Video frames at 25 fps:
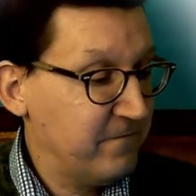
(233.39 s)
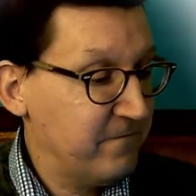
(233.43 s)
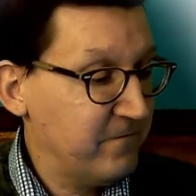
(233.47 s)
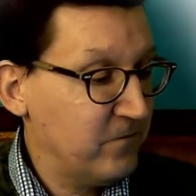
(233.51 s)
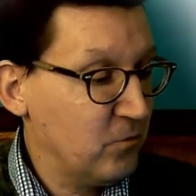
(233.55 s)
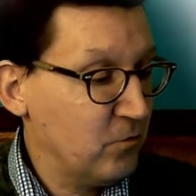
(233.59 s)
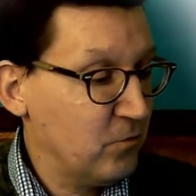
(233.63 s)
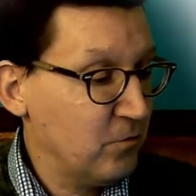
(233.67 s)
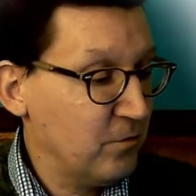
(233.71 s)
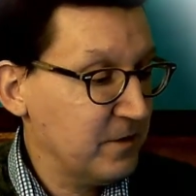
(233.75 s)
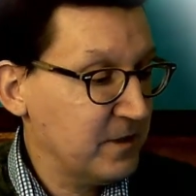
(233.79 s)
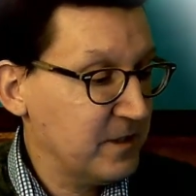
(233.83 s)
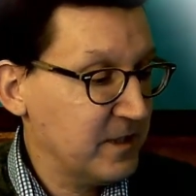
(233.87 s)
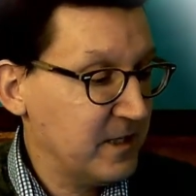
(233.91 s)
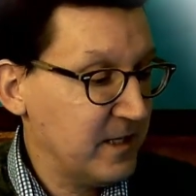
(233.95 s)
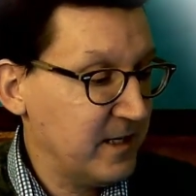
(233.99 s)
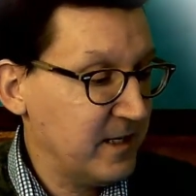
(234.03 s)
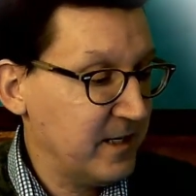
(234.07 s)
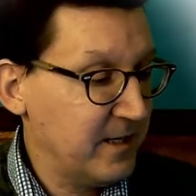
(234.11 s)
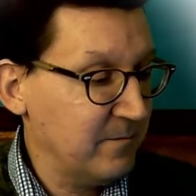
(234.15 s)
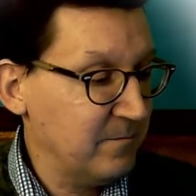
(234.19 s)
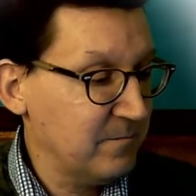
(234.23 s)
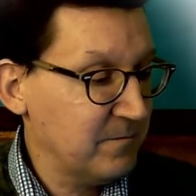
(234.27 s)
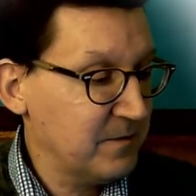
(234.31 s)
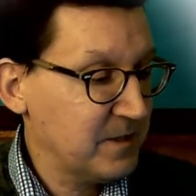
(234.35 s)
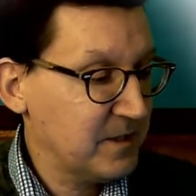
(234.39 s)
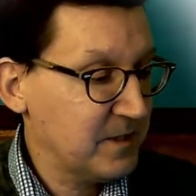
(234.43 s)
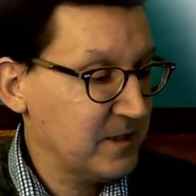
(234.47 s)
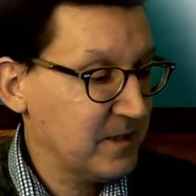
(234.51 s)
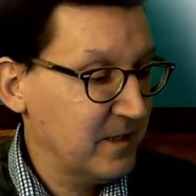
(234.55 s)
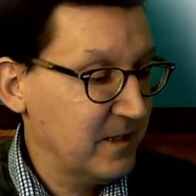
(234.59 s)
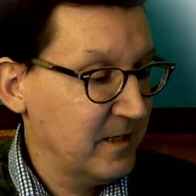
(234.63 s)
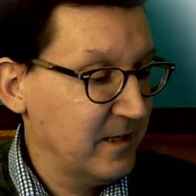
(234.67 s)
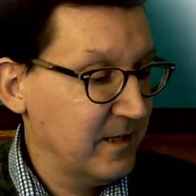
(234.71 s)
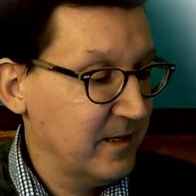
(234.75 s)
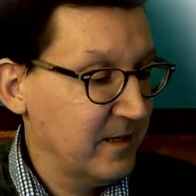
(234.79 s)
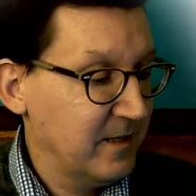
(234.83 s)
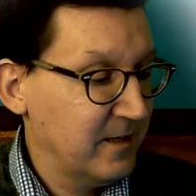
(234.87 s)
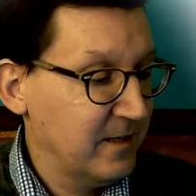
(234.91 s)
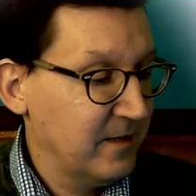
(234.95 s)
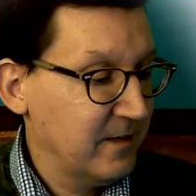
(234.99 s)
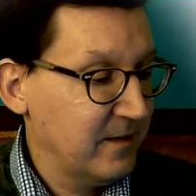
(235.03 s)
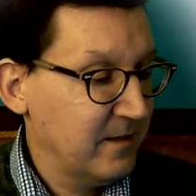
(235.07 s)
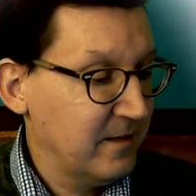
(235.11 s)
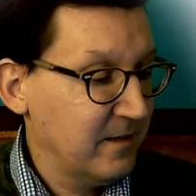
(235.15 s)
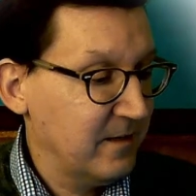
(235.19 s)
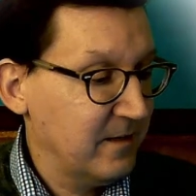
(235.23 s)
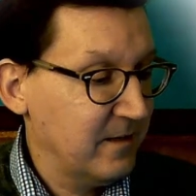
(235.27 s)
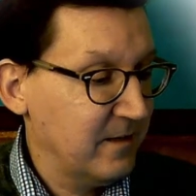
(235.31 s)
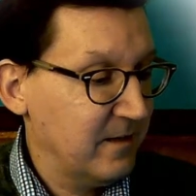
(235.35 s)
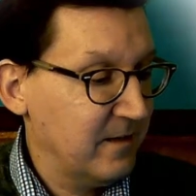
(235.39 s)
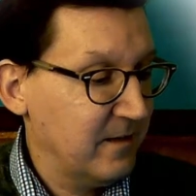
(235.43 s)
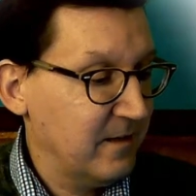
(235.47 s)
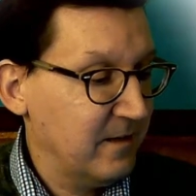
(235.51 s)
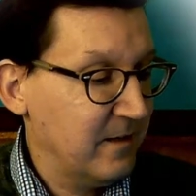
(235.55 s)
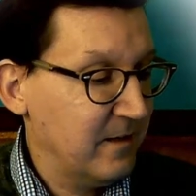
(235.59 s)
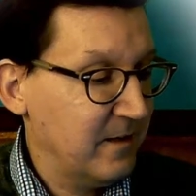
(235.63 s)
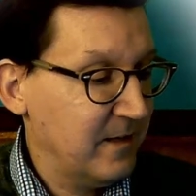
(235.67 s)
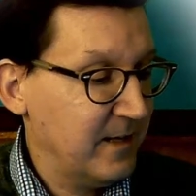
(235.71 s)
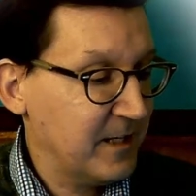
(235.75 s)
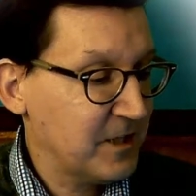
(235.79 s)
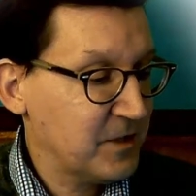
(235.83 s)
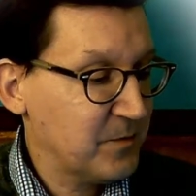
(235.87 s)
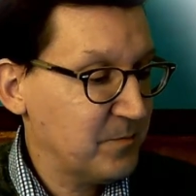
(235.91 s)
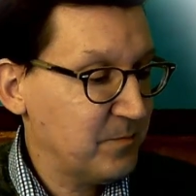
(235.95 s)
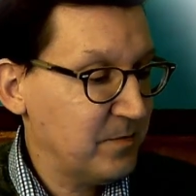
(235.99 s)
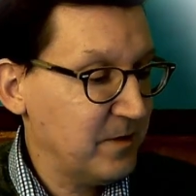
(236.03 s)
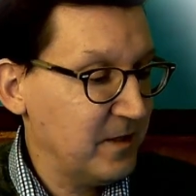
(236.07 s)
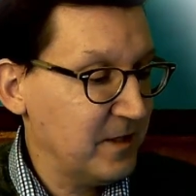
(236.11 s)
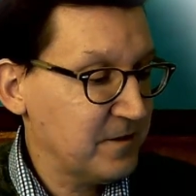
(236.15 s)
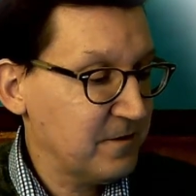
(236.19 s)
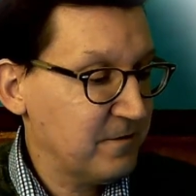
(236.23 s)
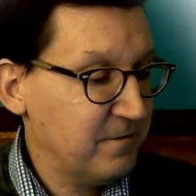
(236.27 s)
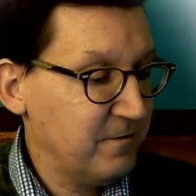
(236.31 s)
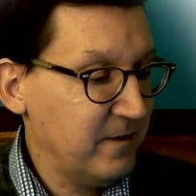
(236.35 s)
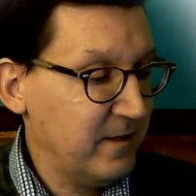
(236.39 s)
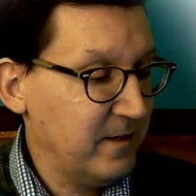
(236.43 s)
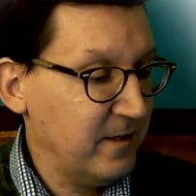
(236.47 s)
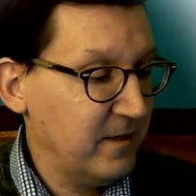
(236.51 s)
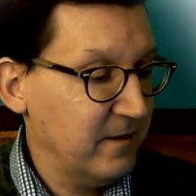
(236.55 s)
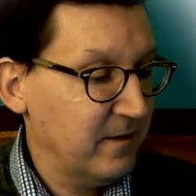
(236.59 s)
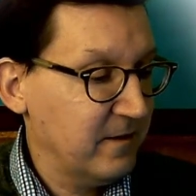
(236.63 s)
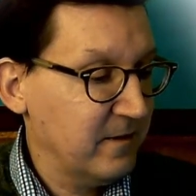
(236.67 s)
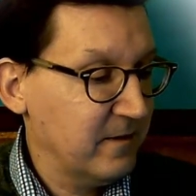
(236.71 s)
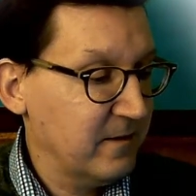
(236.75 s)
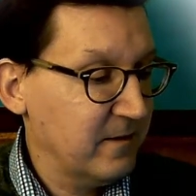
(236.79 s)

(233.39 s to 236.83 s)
4 times x plus 3.